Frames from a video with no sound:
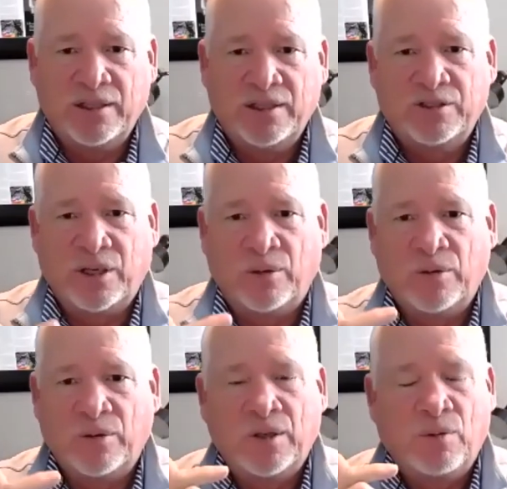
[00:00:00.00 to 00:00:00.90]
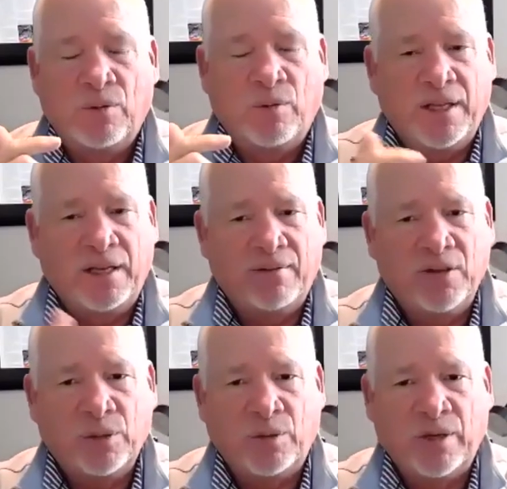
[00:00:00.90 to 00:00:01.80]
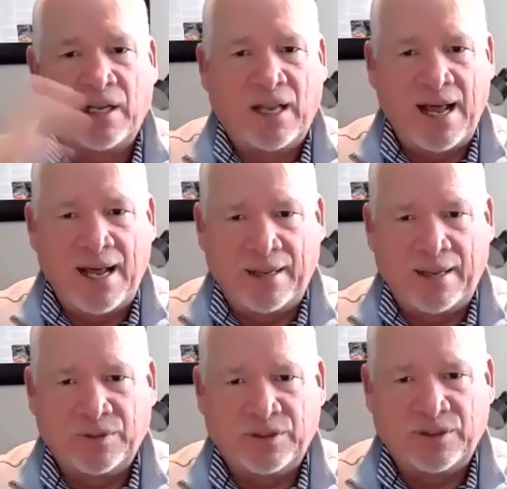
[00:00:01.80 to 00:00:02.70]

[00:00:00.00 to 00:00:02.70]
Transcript: So when the inventory climbs,